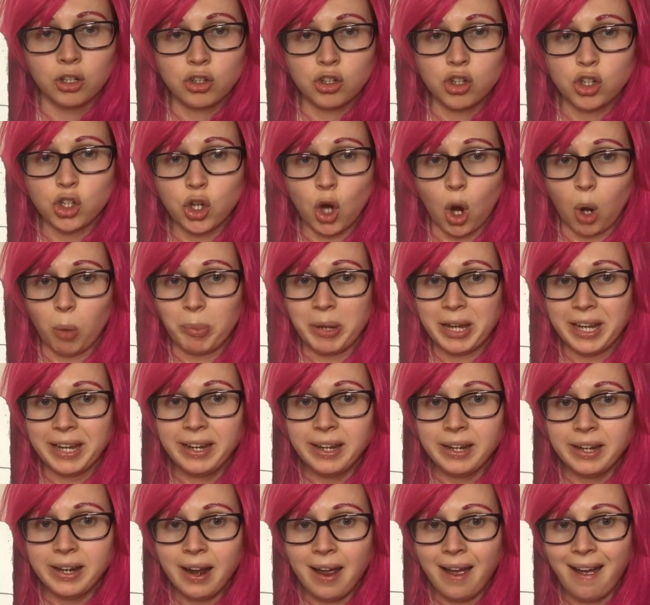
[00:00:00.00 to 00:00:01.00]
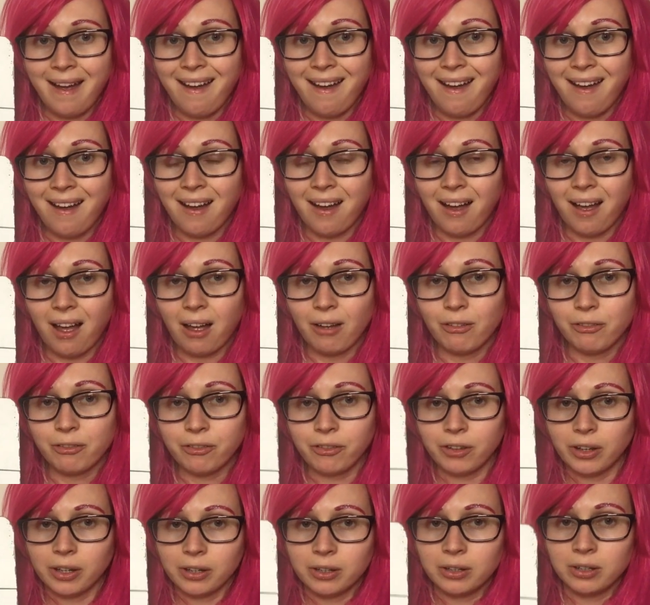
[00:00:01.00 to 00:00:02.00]
Chop it in
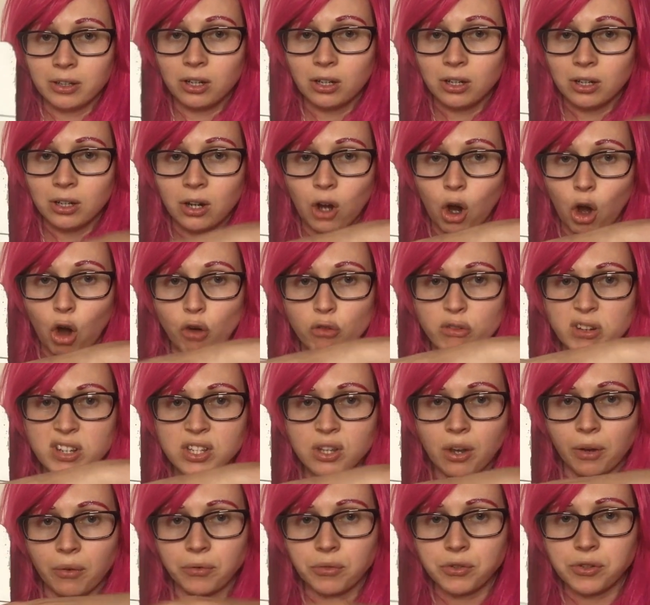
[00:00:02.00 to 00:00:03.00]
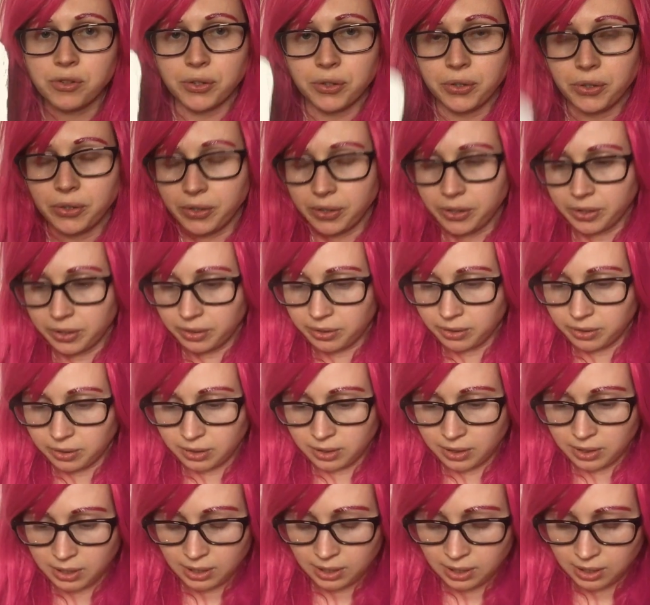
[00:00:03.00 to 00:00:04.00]
half, horizontal.
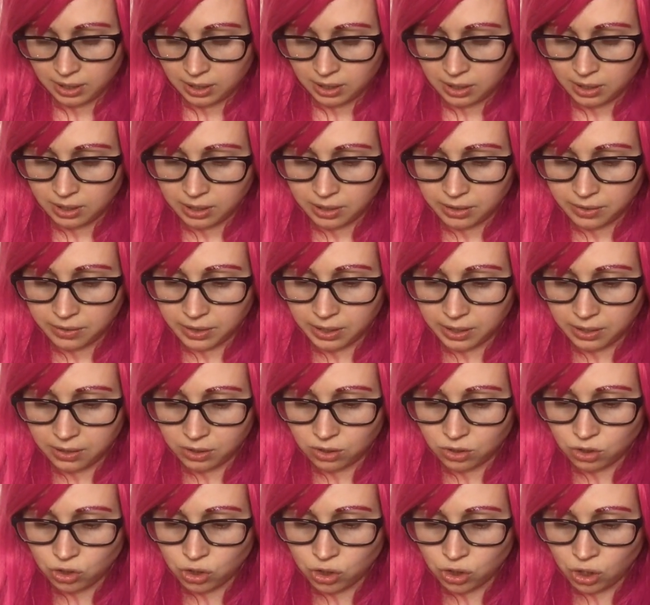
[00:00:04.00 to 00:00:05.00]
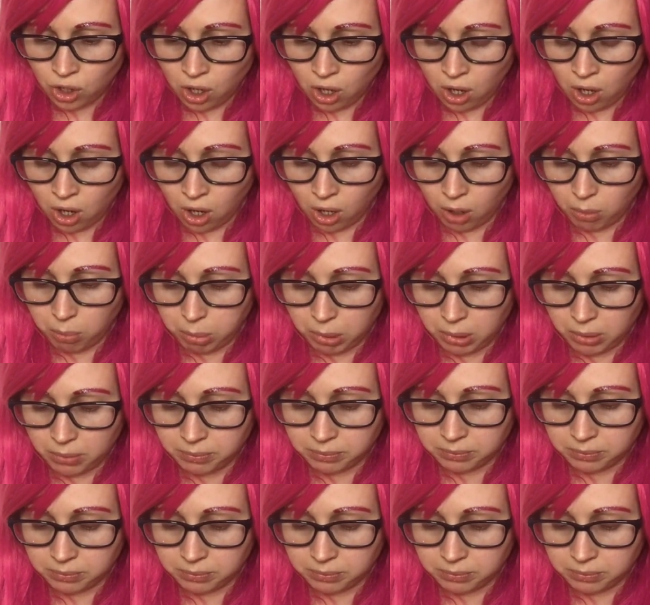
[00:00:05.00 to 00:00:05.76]
Then the top